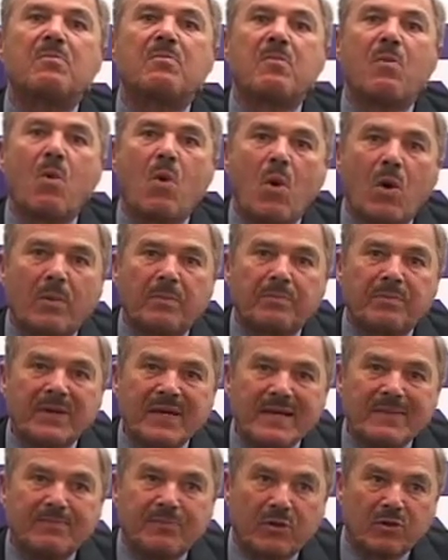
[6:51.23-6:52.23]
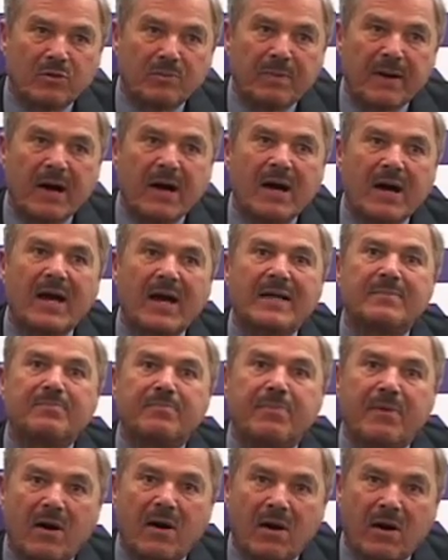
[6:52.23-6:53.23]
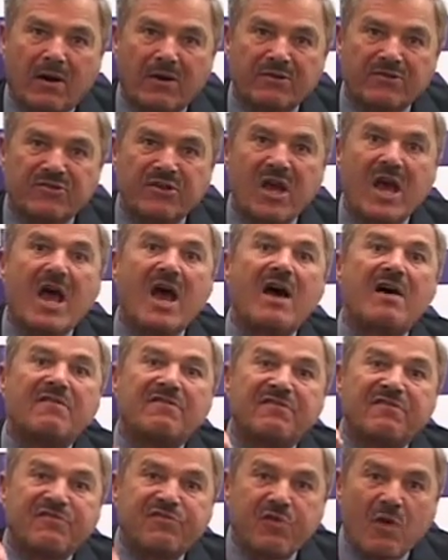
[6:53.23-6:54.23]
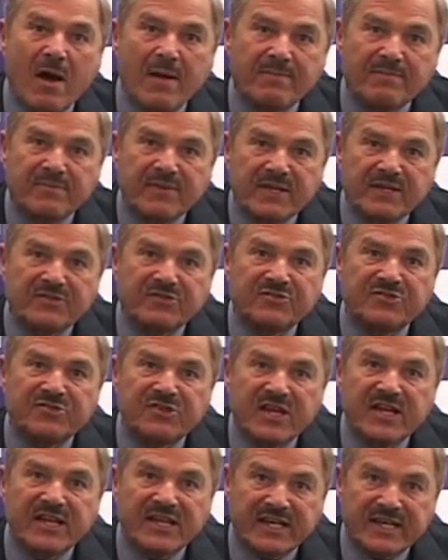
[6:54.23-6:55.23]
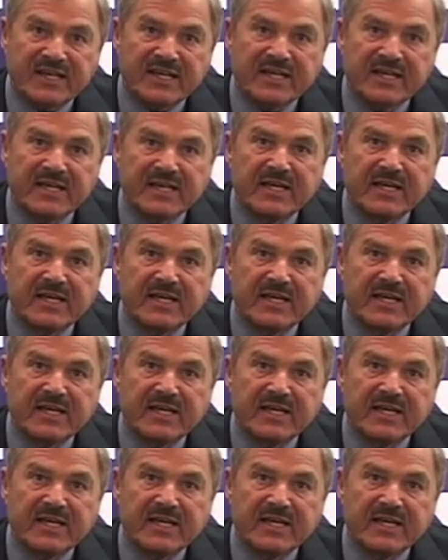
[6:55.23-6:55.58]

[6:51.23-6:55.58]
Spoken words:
more people behind bars from this city